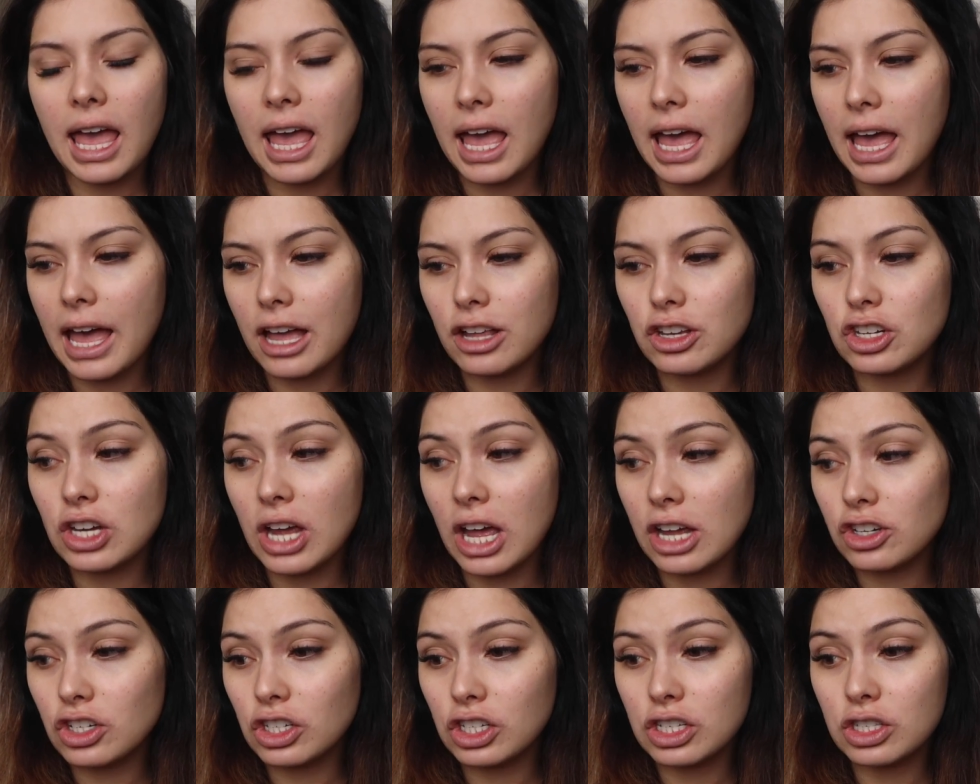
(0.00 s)
And she
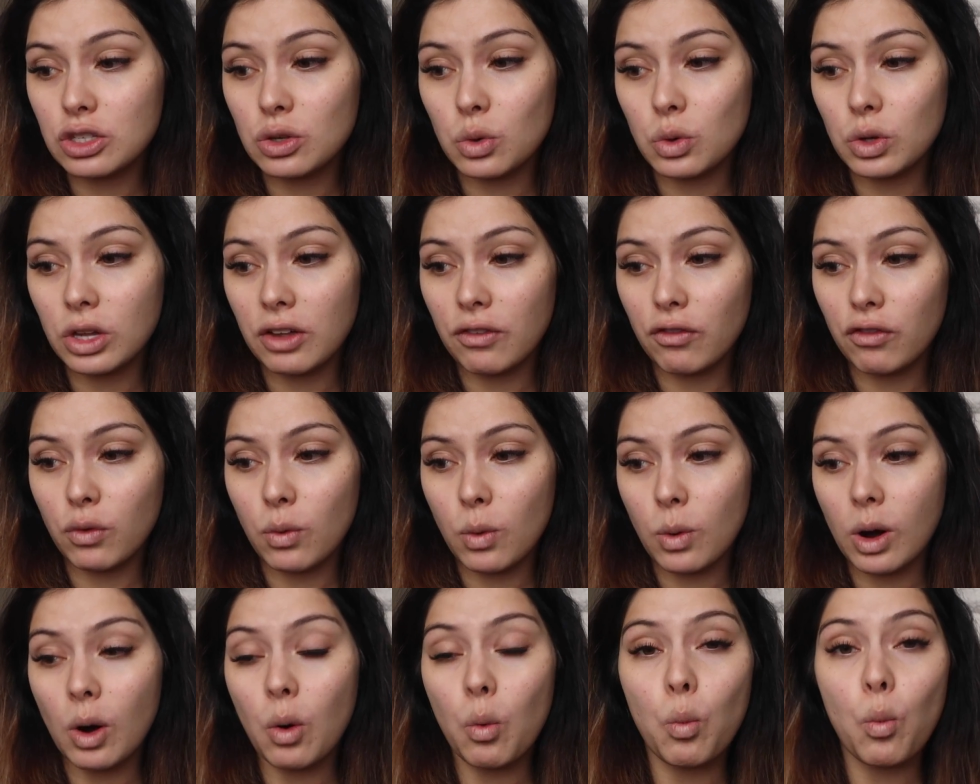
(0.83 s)
actually sold it
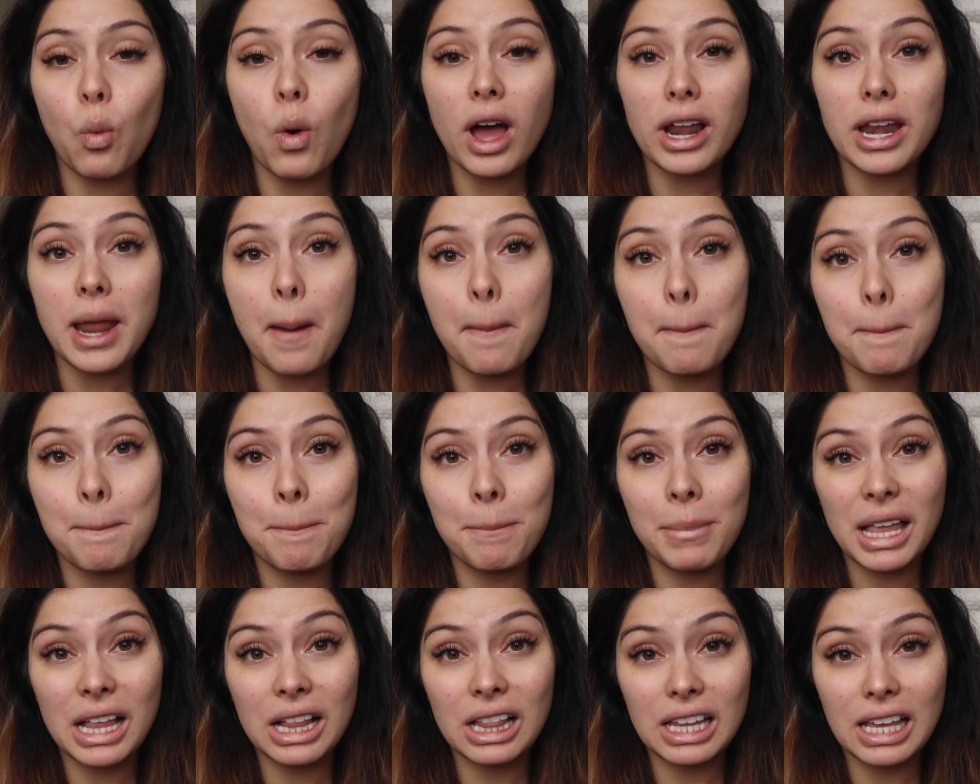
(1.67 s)
for $1
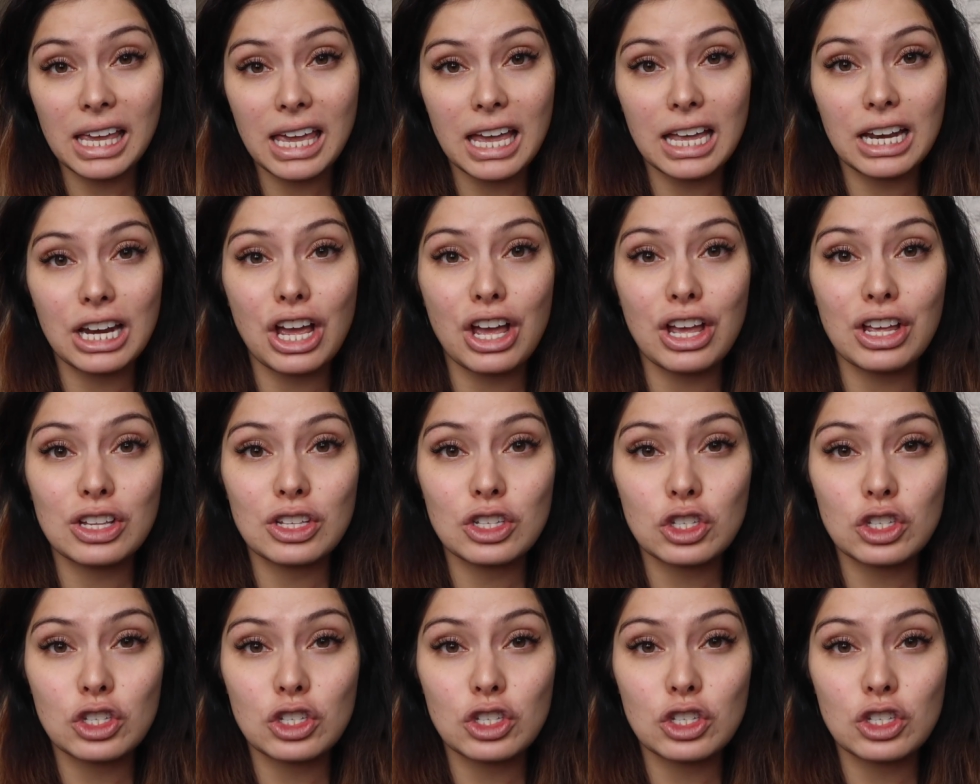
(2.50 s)
billion.